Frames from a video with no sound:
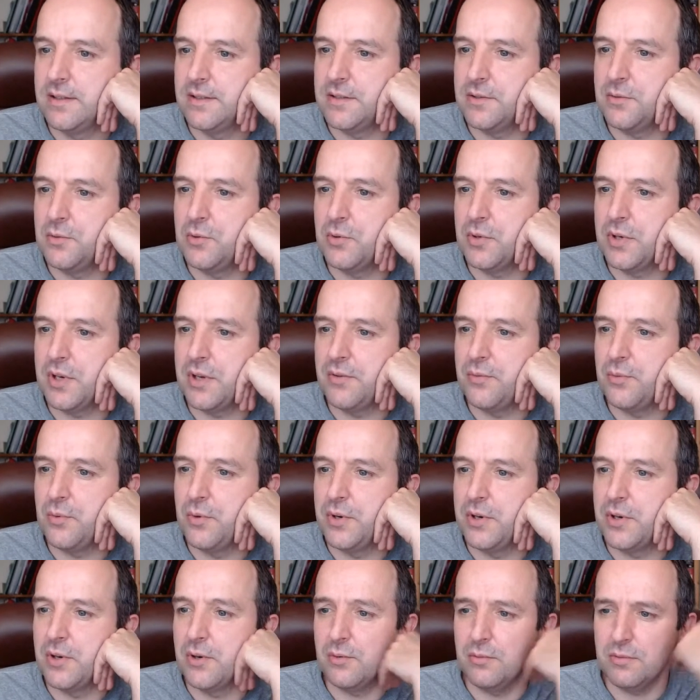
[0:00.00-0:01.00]
Do not know if
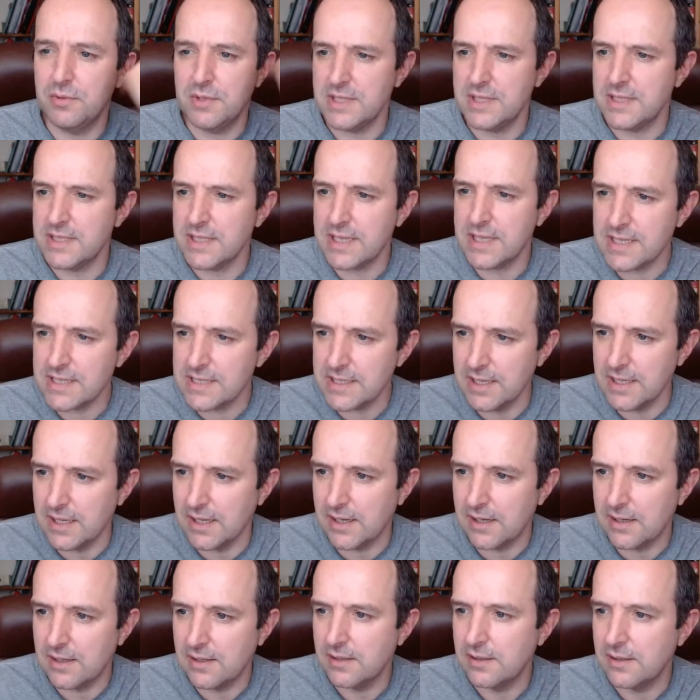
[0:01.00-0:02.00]
working on it. We'll just test it.